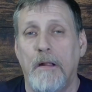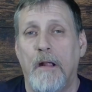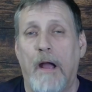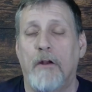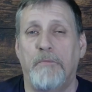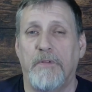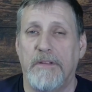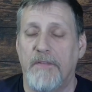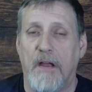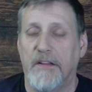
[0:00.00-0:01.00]
I don't
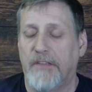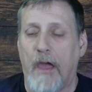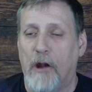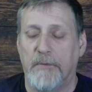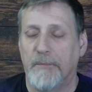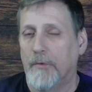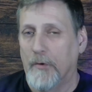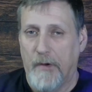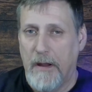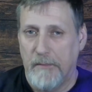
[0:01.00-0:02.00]
believe that entitlement
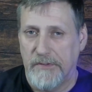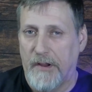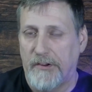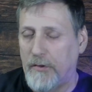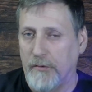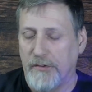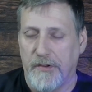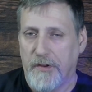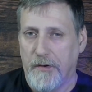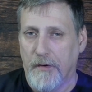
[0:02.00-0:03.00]
programs like Social
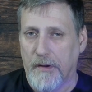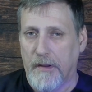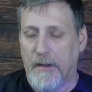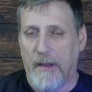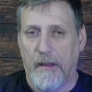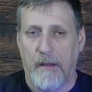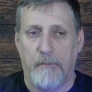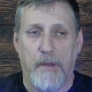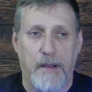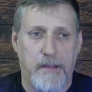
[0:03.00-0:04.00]
Security and
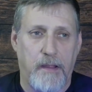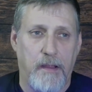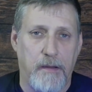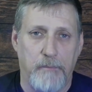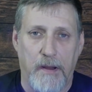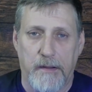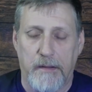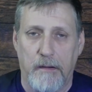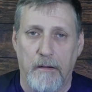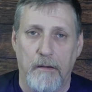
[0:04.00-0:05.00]
Medicaid,
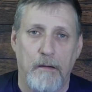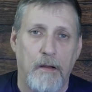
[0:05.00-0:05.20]
Medicare,